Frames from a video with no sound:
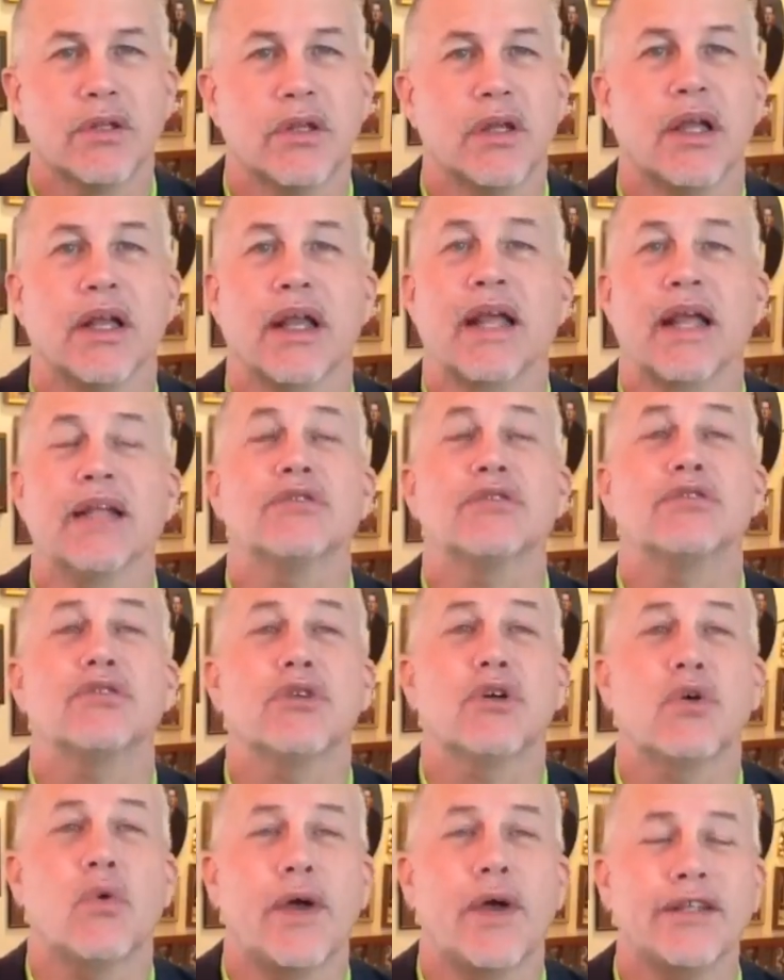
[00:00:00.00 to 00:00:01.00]
an answer to a
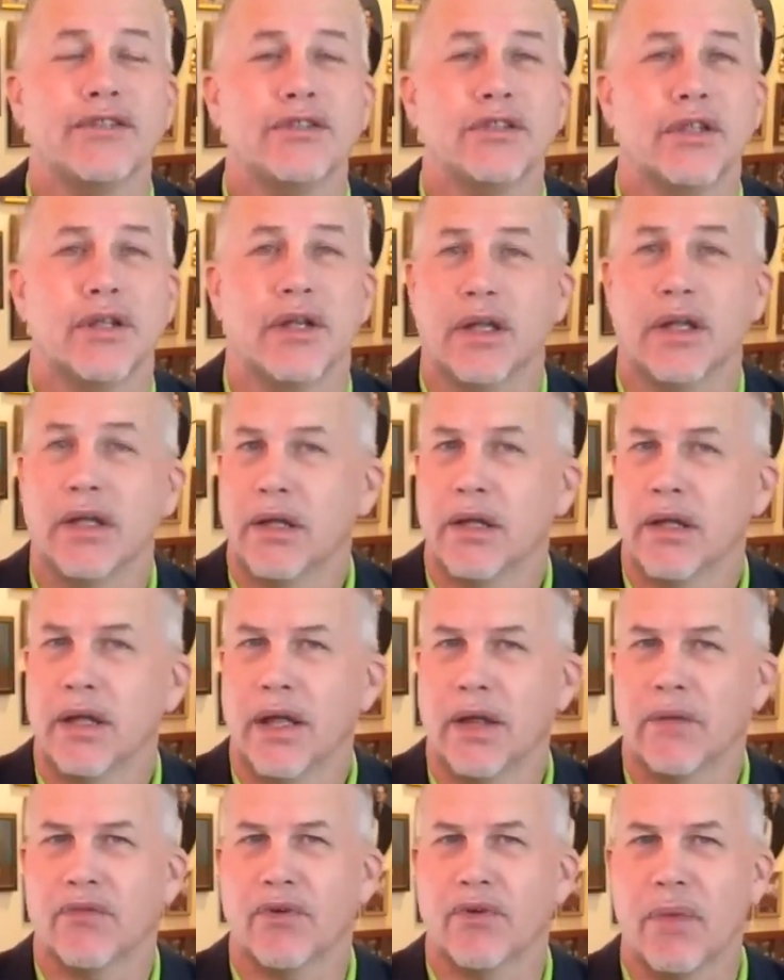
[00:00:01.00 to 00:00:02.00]
question,
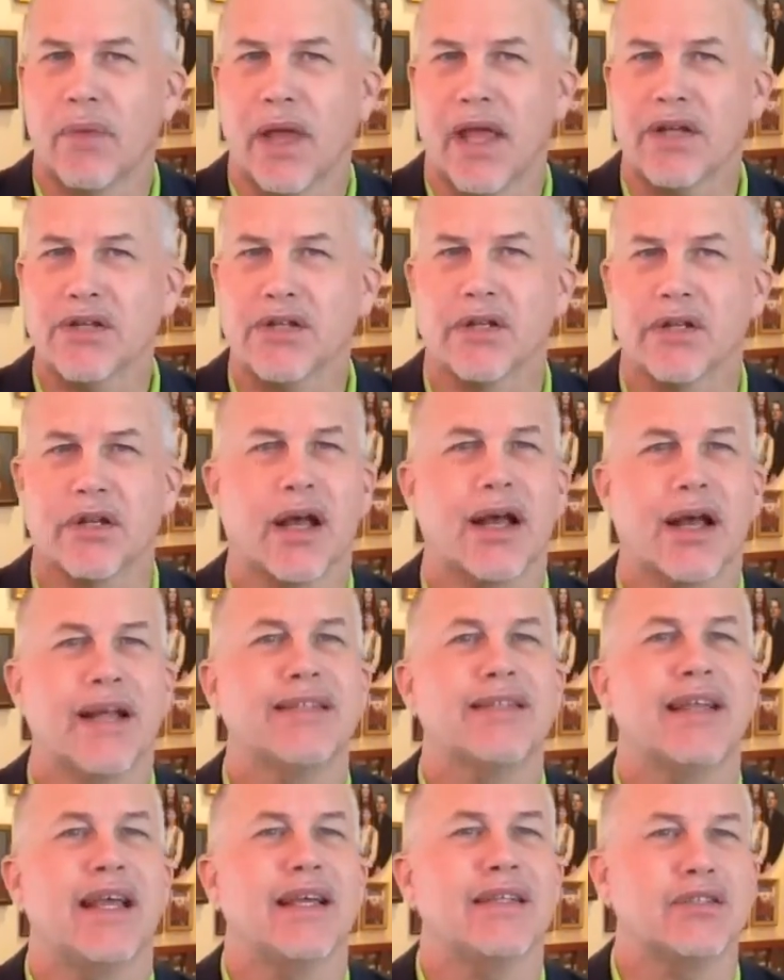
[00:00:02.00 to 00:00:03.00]
information, a
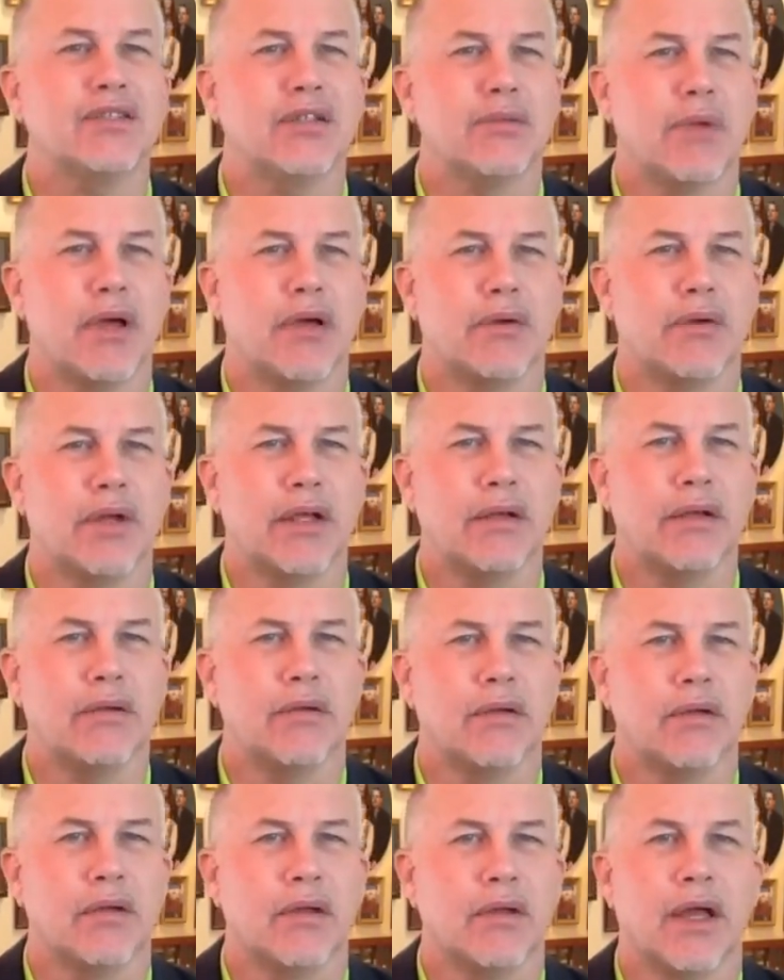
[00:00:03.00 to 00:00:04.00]
testimonial,
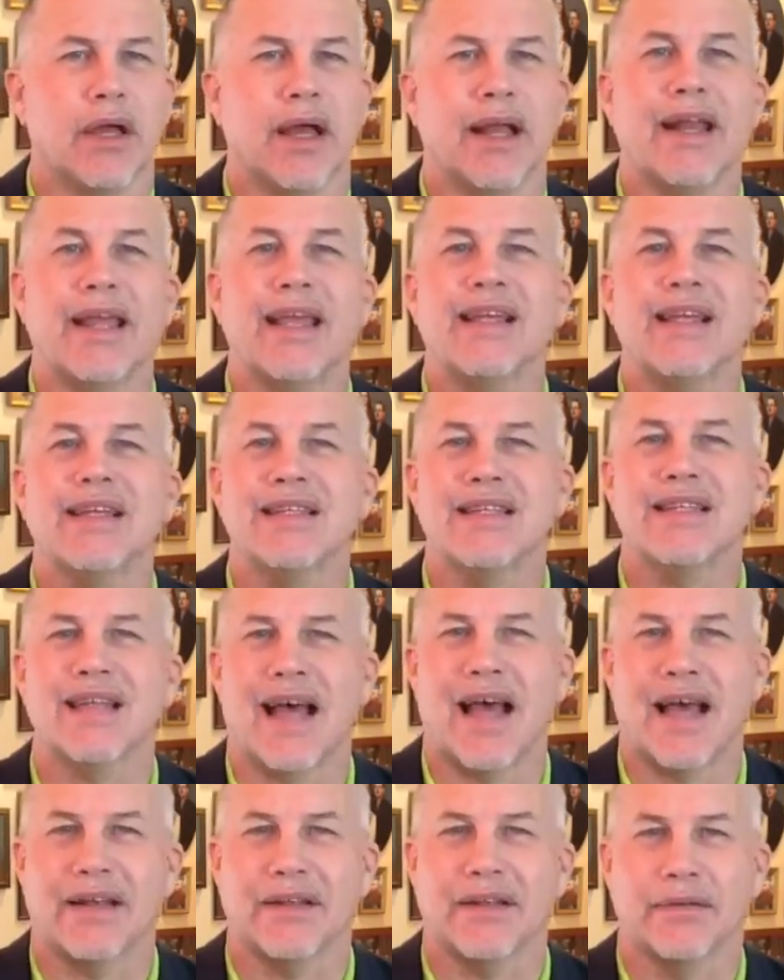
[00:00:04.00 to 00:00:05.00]
an
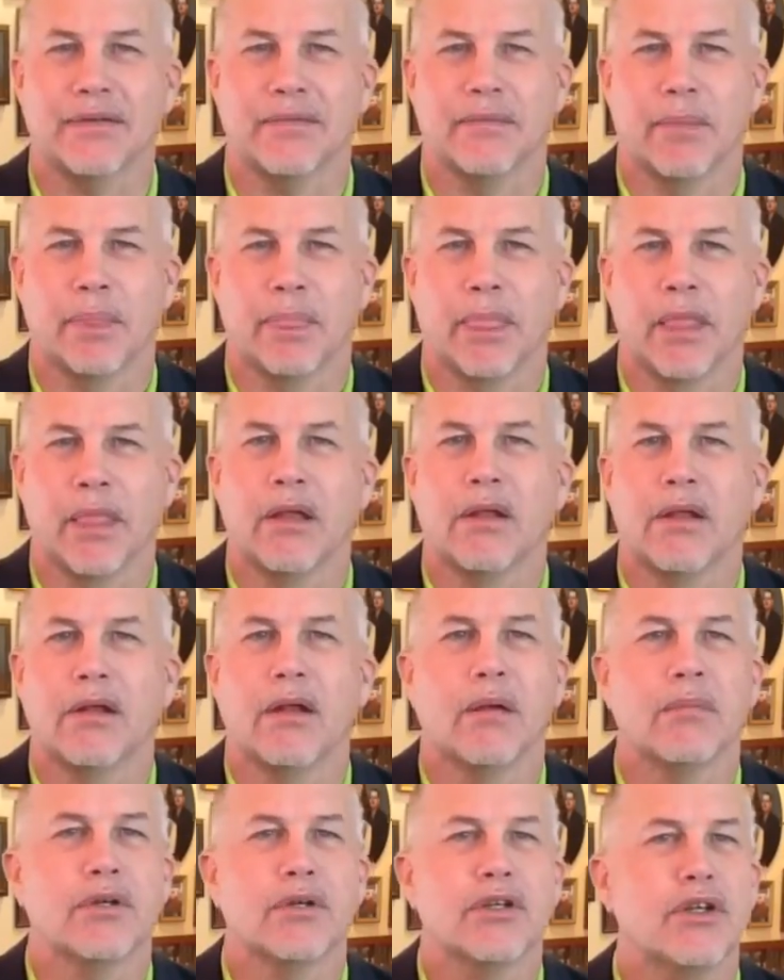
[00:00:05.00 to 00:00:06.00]
insight?
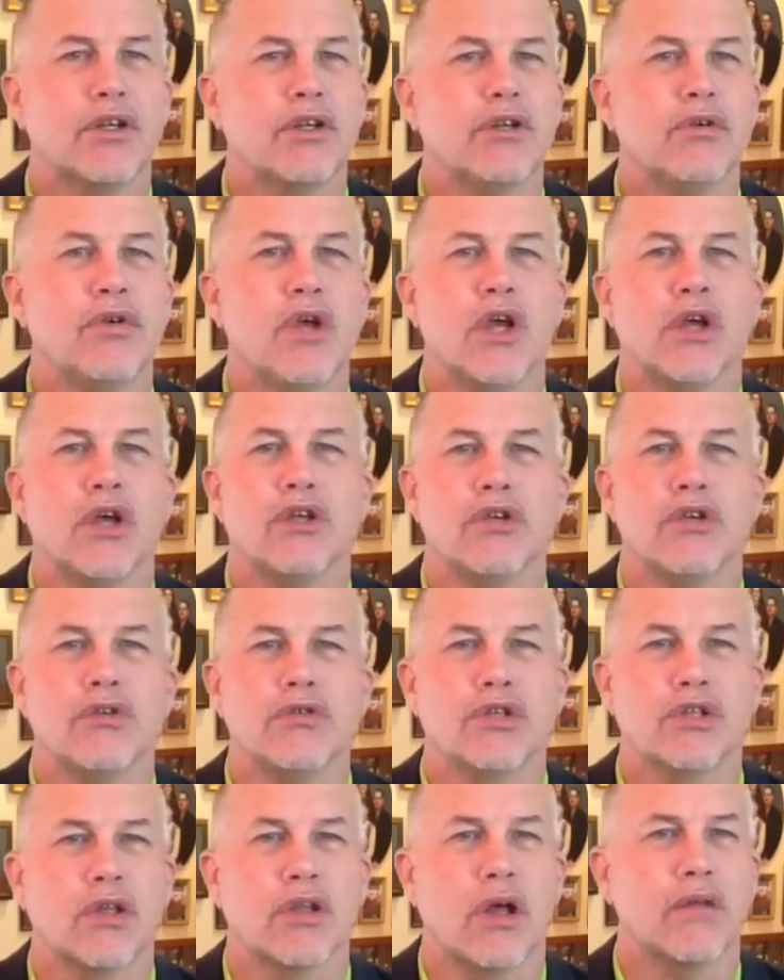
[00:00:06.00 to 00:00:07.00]
Number two,
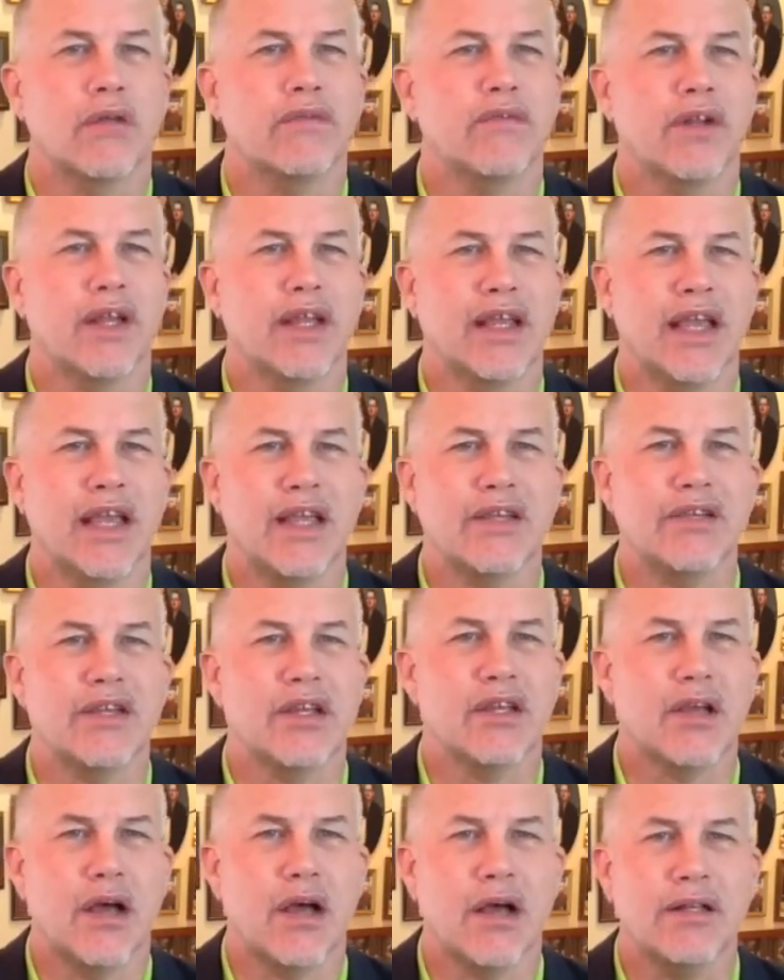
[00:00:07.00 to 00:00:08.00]
use thoughtful, engaging
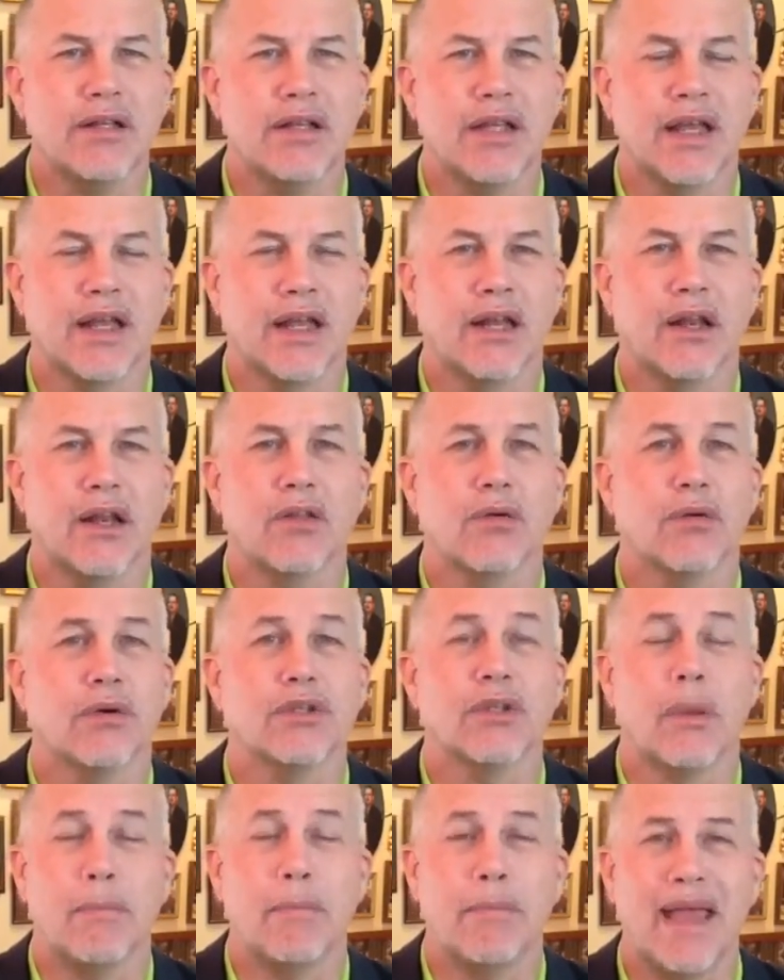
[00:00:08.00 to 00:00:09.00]
content. In other words,
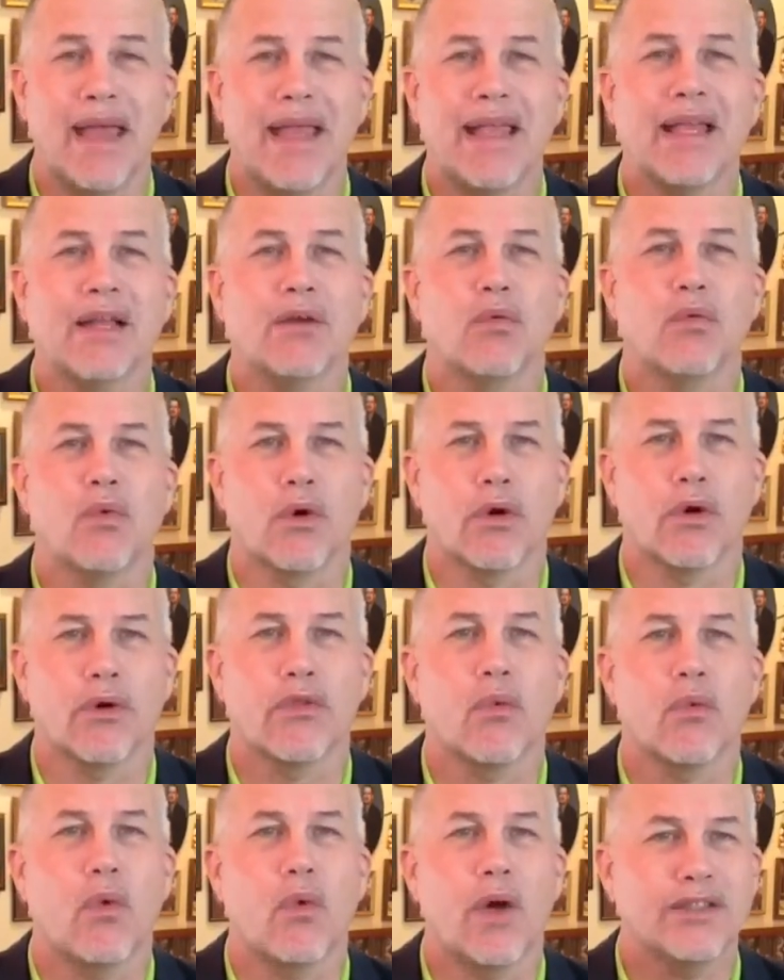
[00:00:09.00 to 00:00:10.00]
make it worth
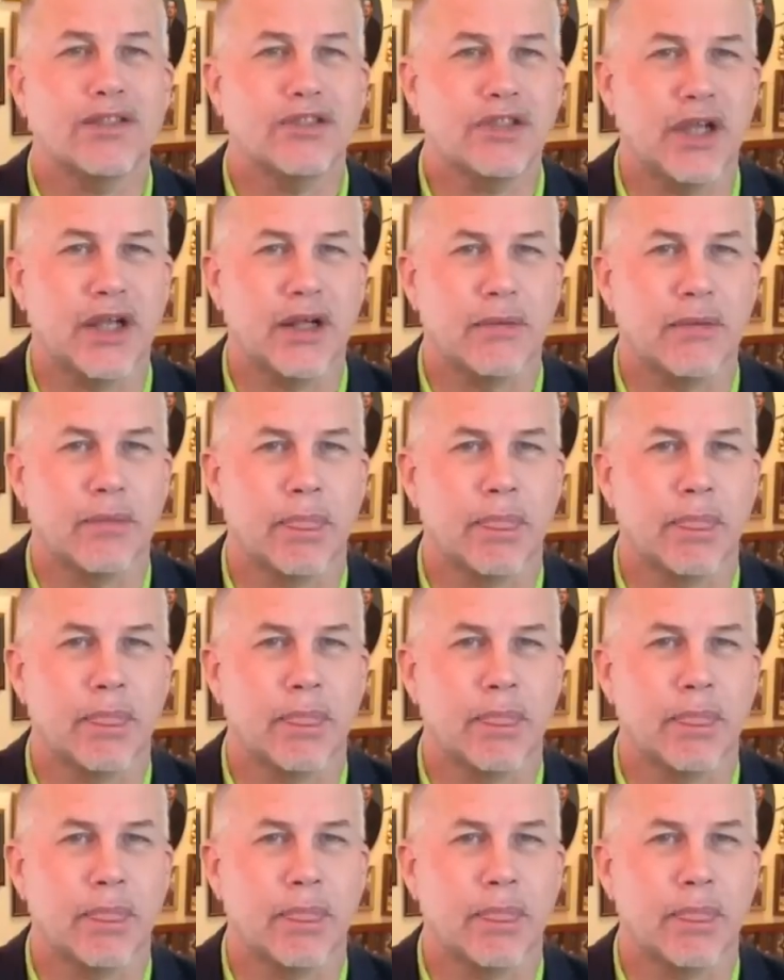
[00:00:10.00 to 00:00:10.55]
watching.